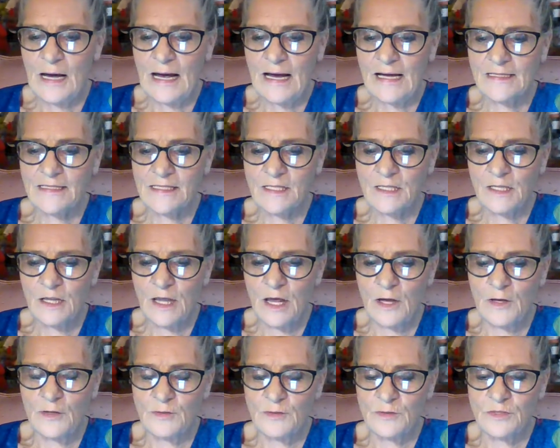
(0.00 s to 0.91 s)
eyes
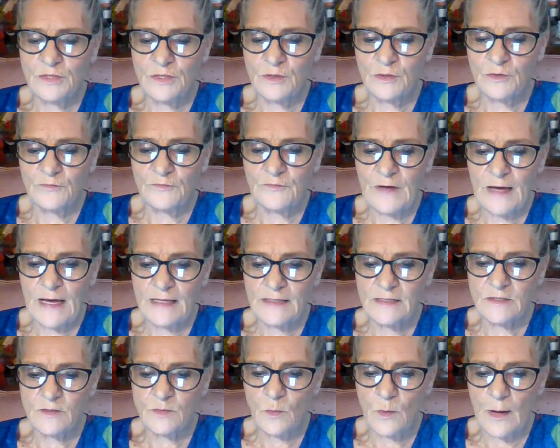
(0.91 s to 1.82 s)
closed and her
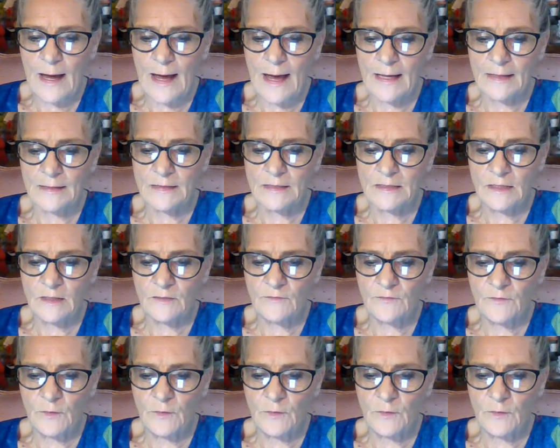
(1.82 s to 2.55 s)
face waxen.